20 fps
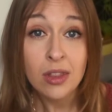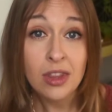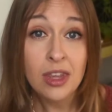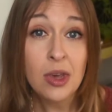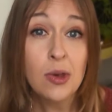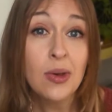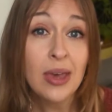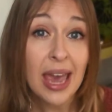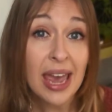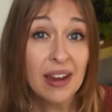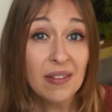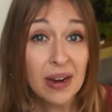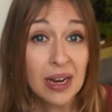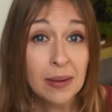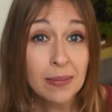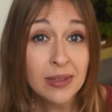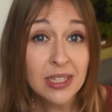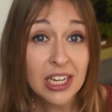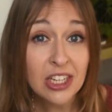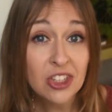The UK
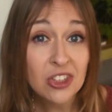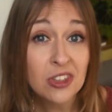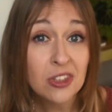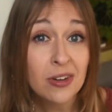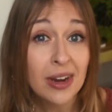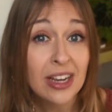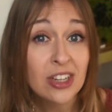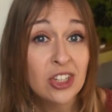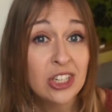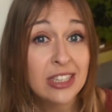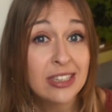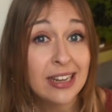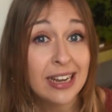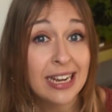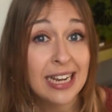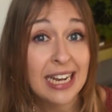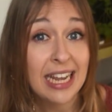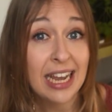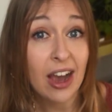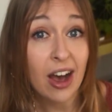recommendations are actually
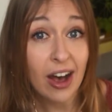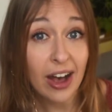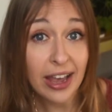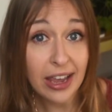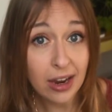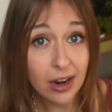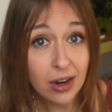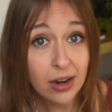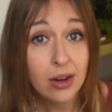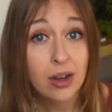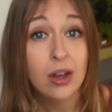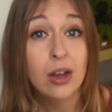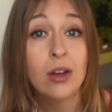slightly higher,